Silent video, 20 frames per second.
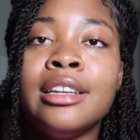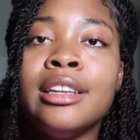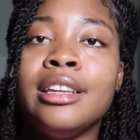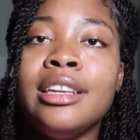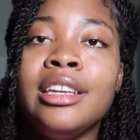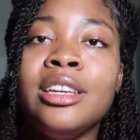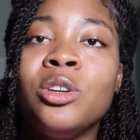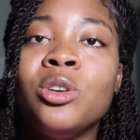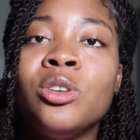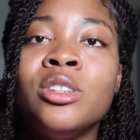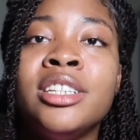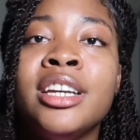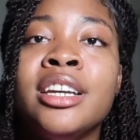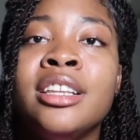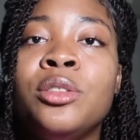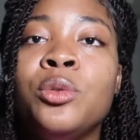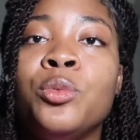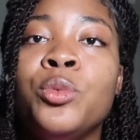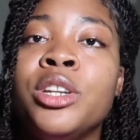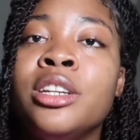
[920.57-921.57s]
ego
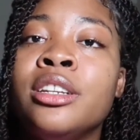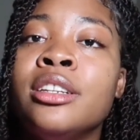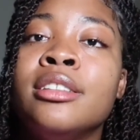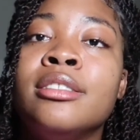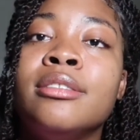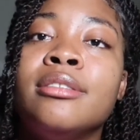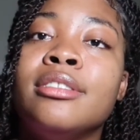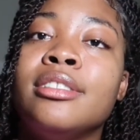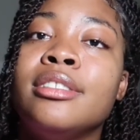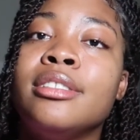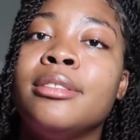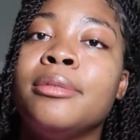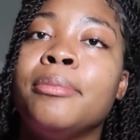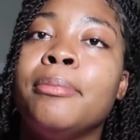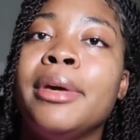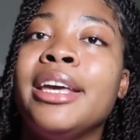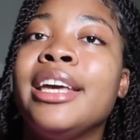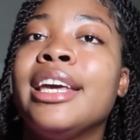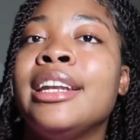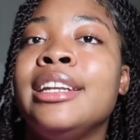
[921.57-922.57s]
death wouldn't
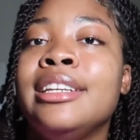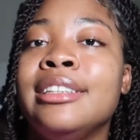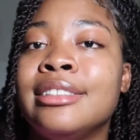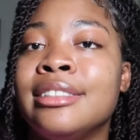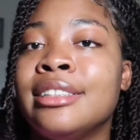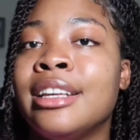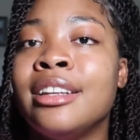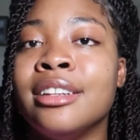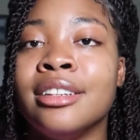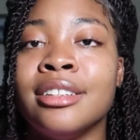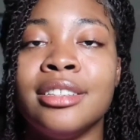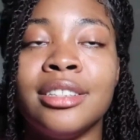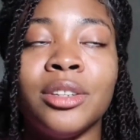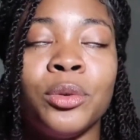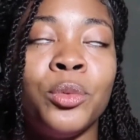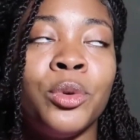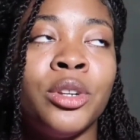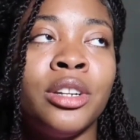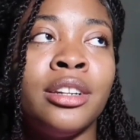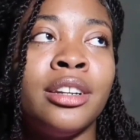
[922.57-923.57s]
make any sense. It
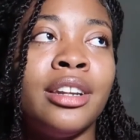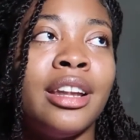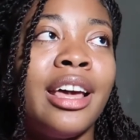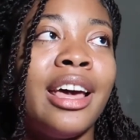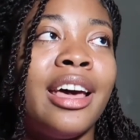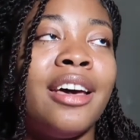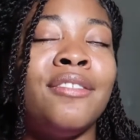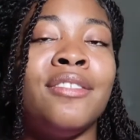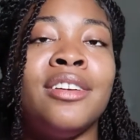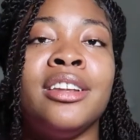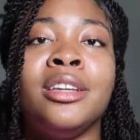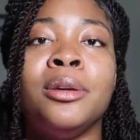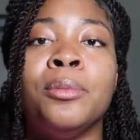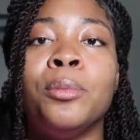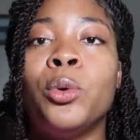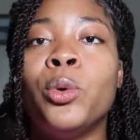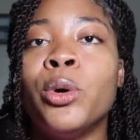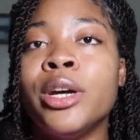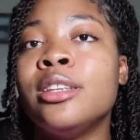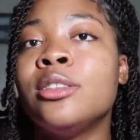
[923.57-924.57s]
wouldn't have any
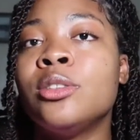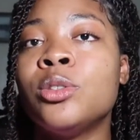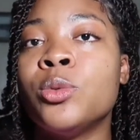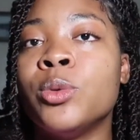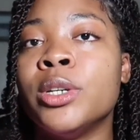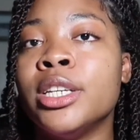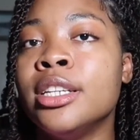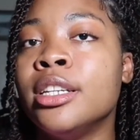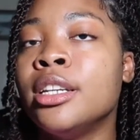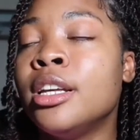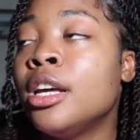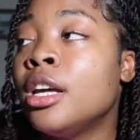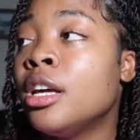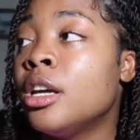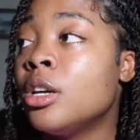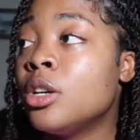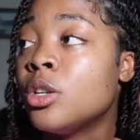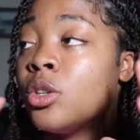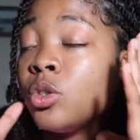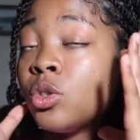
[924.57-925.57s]
point to it.
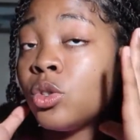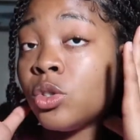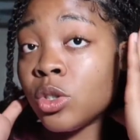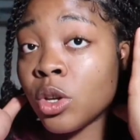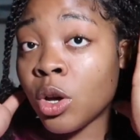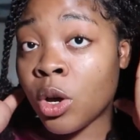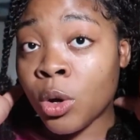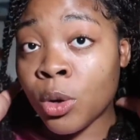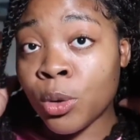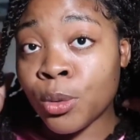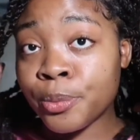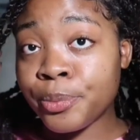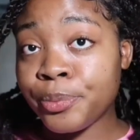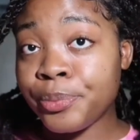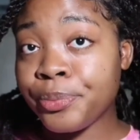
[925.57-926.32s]
So